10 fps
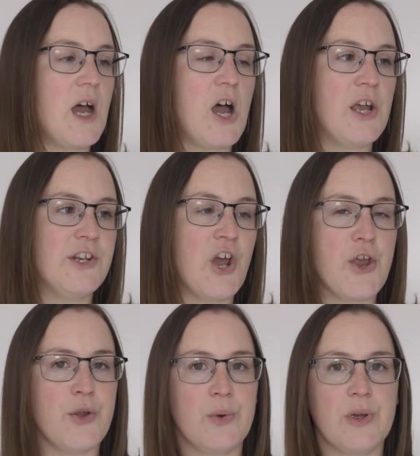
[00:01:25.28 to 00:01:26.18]
I
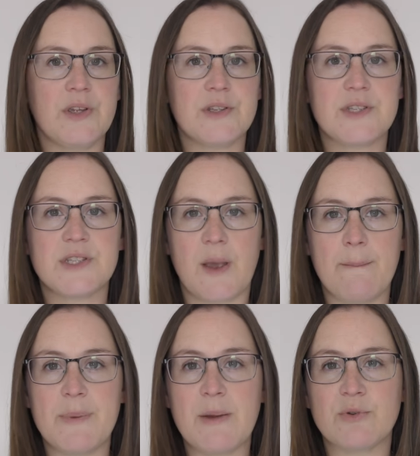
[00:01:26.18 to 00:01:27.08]
know
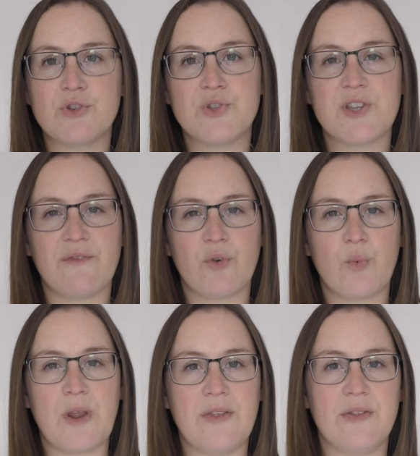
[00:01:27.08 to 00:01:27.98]
some people do suffer
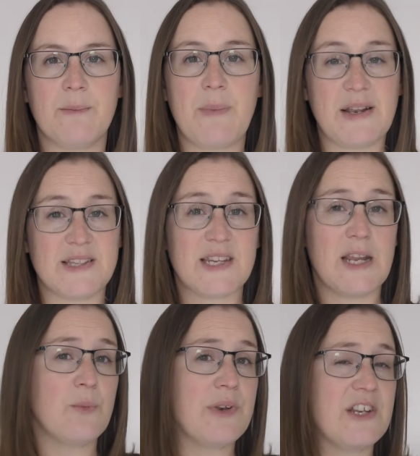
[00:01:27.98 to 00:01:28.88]
with bad
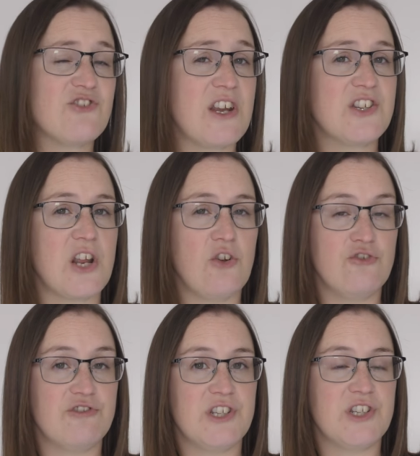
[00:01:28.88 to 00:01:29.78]
skin when they change their
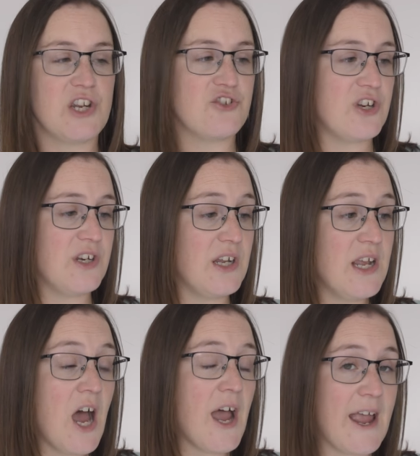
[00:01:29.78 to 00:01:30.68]
laundry detergent.
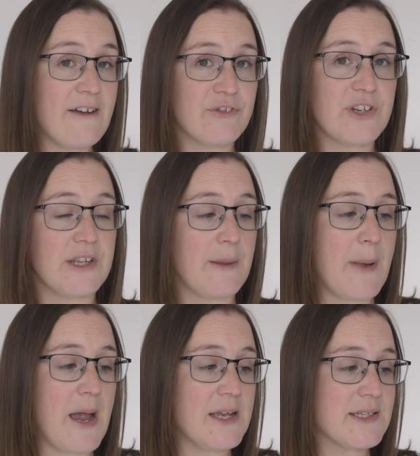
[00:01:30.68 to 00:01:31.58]
I have done in the
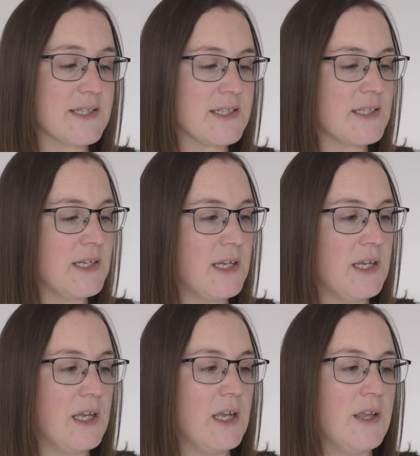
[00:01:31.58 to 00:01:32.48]
past.
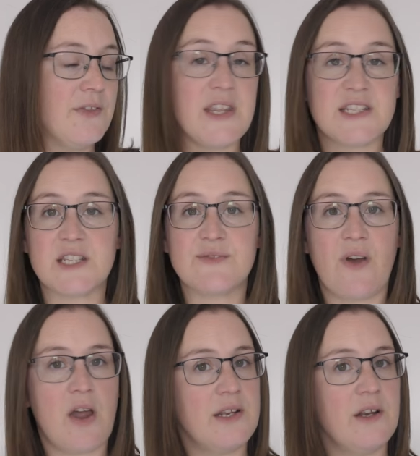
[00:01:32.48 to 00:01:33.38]
This is
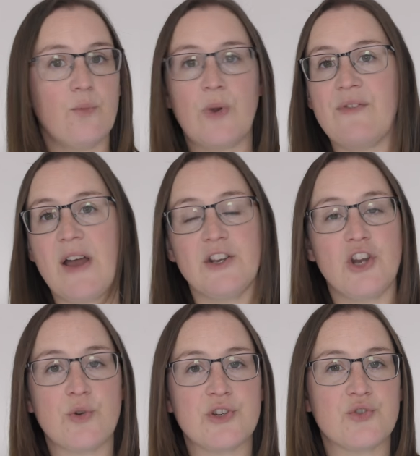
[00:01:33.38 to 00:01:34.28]
fine. We've had
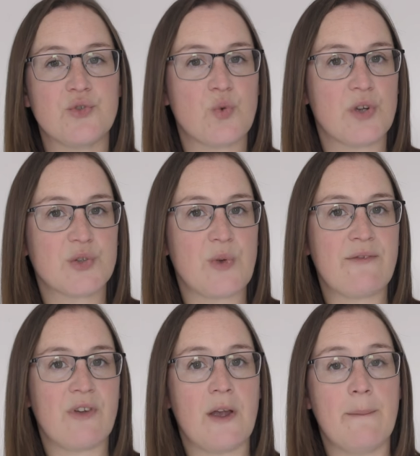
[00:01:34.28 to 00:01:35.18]
no issues
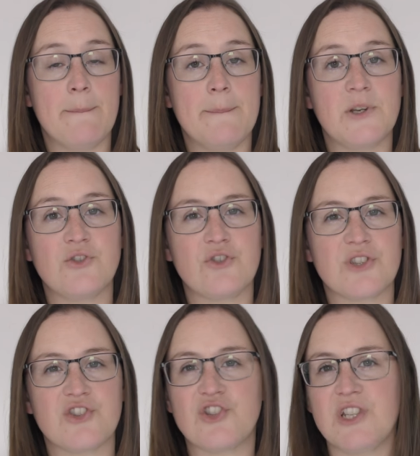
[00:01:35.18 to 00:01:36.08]
whatsoever. My
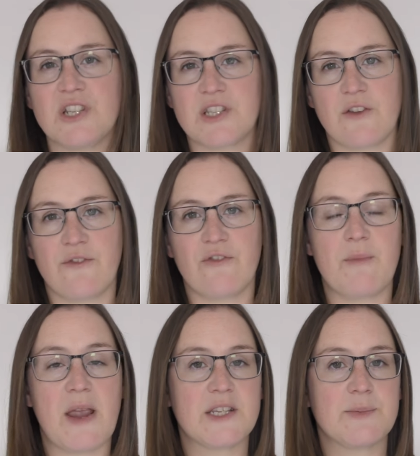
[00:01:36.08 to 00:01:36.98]
daughter, she does suffer
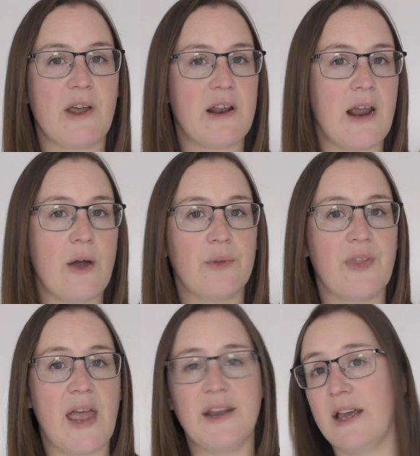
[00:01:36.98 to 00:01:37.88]
from eczema now
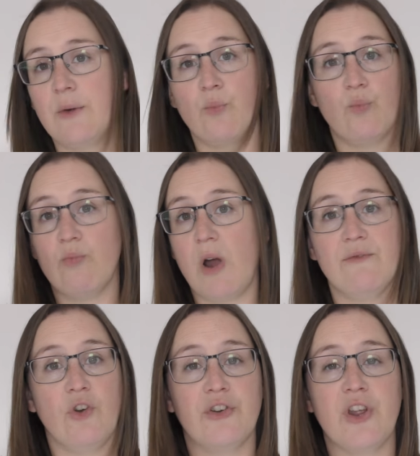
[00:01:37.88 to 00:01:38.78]
and then, and
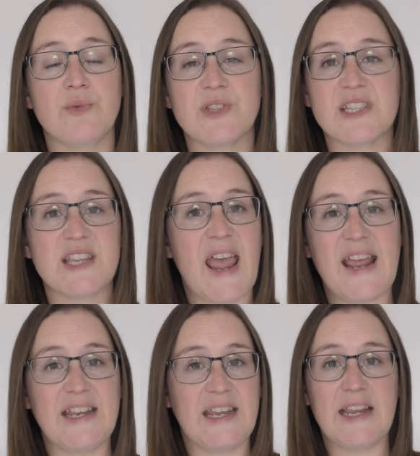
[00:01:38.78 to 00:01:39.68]
I've not noticed
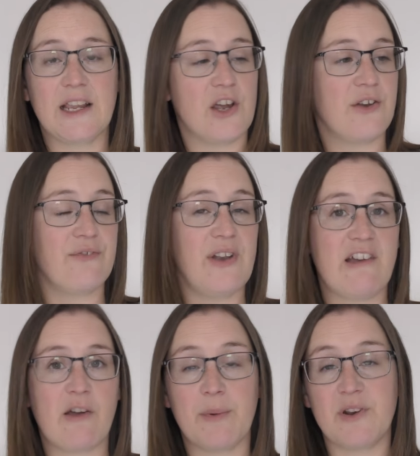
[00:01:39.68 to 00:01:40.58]
any kind of
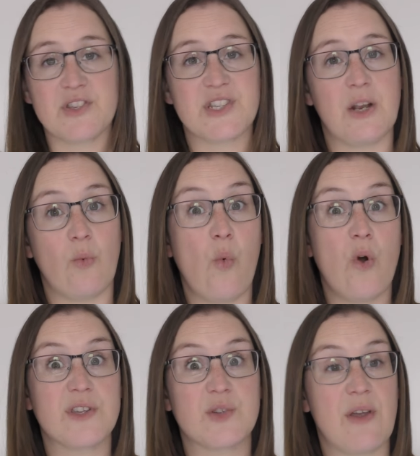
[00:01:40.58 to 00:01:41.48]
flare up on her skin
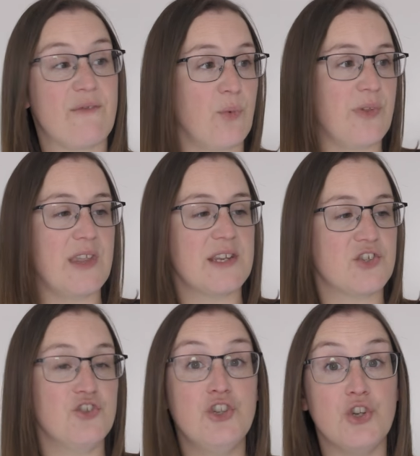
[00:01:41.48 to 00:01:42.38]
whatsoever with
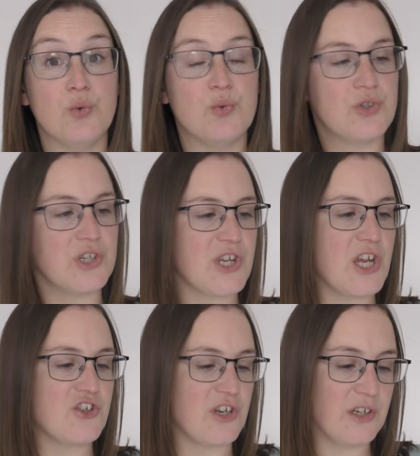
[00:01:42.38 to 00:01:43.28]
this new
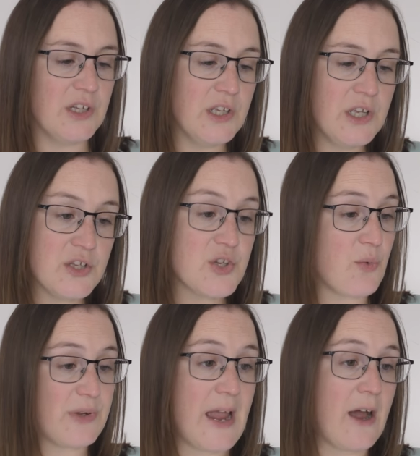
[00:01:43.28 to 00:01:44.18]
detergent.
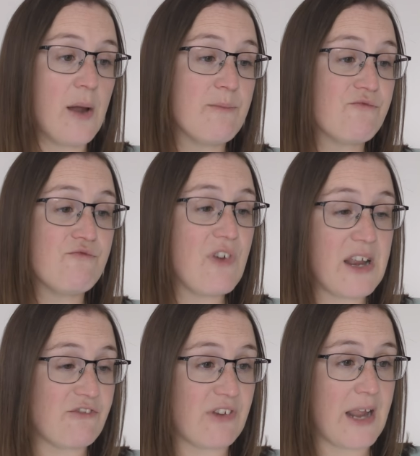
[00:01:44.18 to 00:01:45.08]
So yeah, I'm
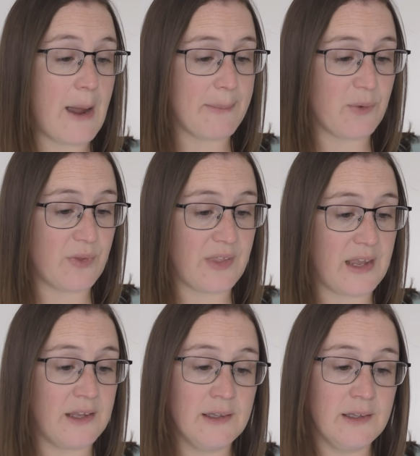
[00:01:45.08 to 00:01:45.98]
really, really happy with
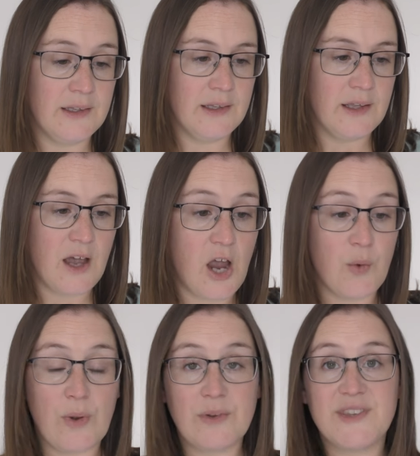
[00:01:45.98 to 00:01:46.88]
it. I
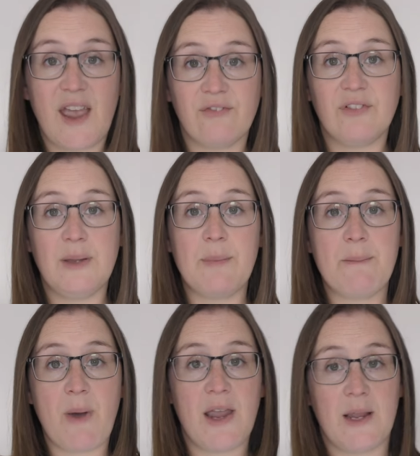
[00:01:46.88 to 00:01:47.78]
will definitely be
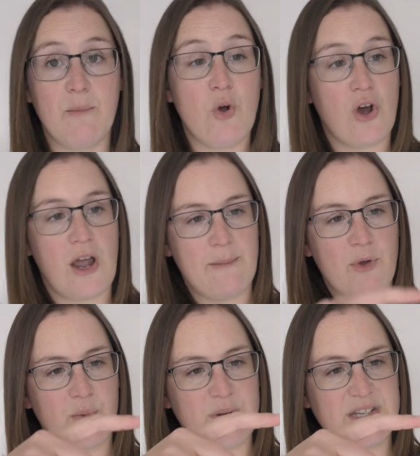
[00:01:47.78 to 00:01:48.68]
buying more. I'm
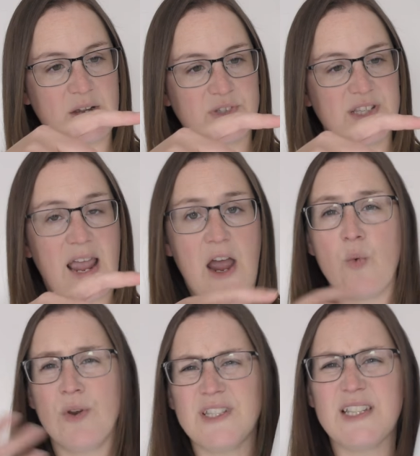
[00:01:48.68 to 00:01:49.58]
all the way down to there. I
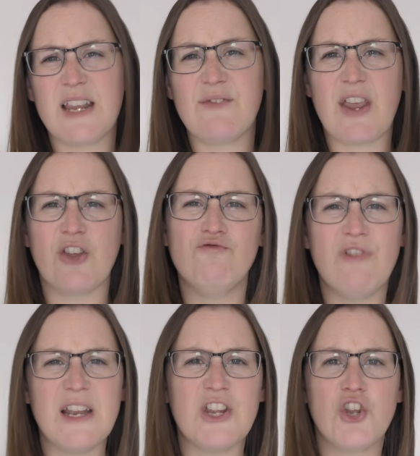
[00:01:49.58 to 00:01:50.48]
wanted to give it a
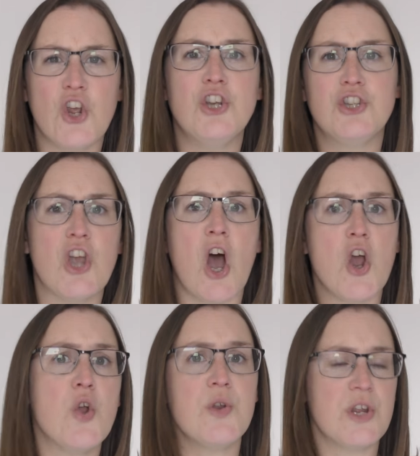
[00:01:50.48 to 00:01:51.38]
really good
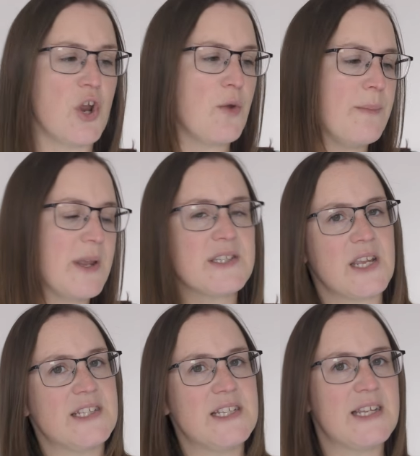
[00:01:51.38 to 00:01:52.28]
go, you know, because
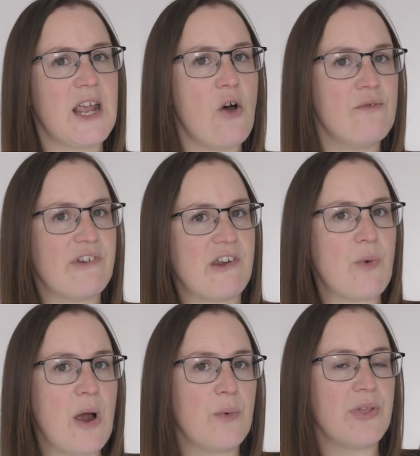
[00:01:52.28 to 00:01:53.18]
I didn't get on very
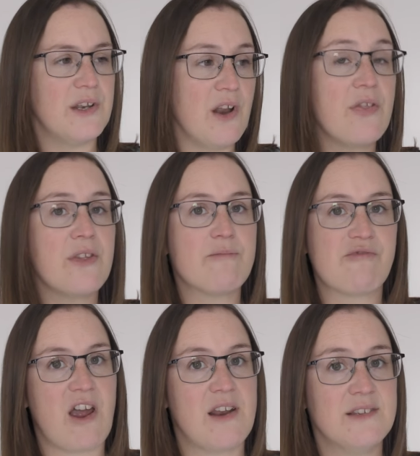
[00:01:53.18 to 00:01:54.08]
well with another
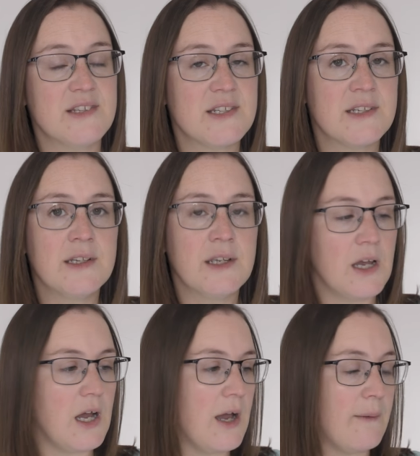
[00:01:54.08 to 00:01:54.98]
brand.
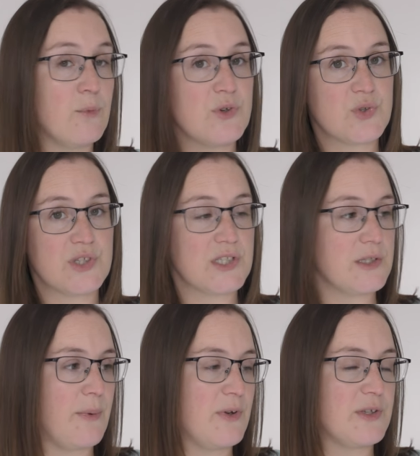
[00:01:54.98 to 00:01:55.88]
Which was
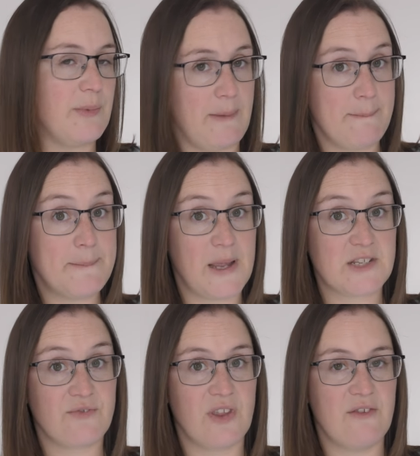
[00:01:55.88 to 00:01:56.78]
supposed to be
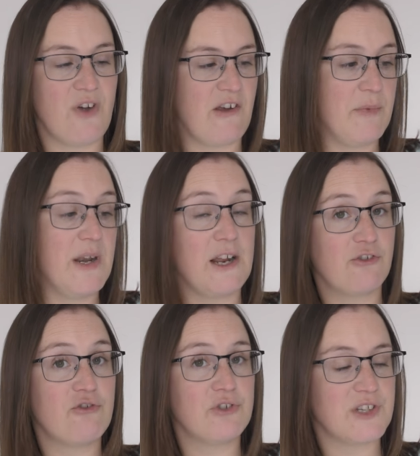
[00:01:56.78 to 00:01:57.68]
better for the environment
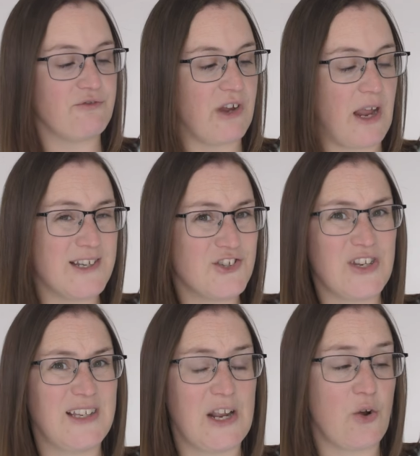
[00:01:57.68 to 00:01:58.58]
and cruelty free. I just
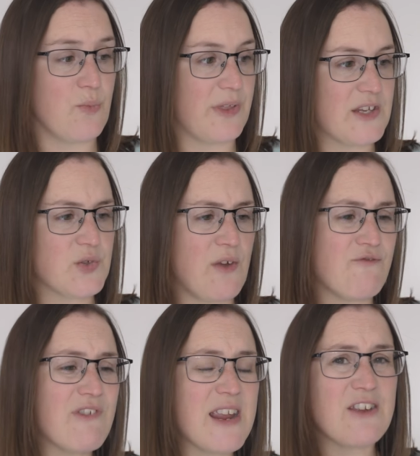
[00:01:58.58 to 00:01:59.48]
didn't get on with it. So
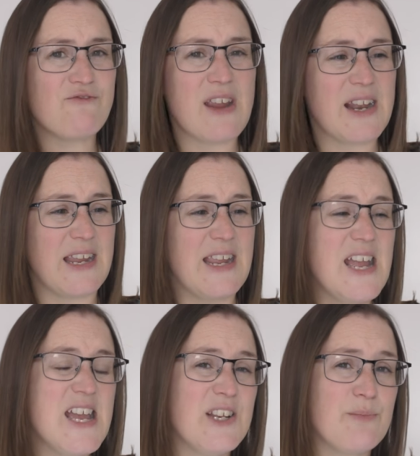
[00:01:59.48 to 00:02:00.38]
I've really, really
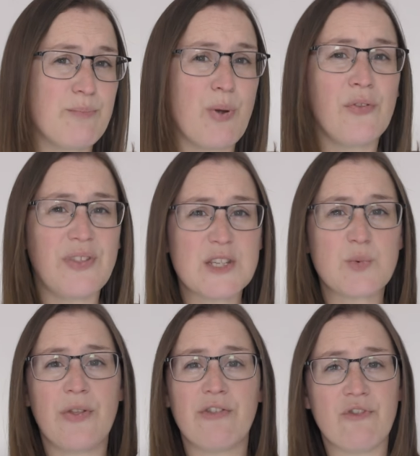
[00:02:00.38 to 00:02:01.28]
put this
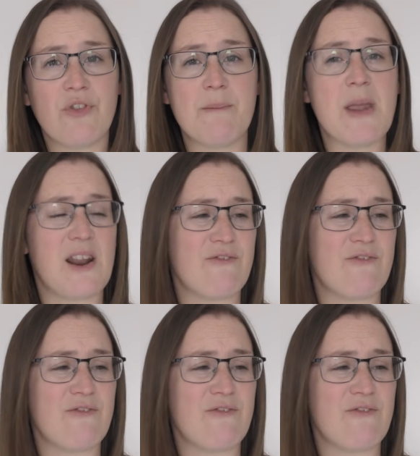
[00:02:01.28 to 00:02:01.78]
one through the mill.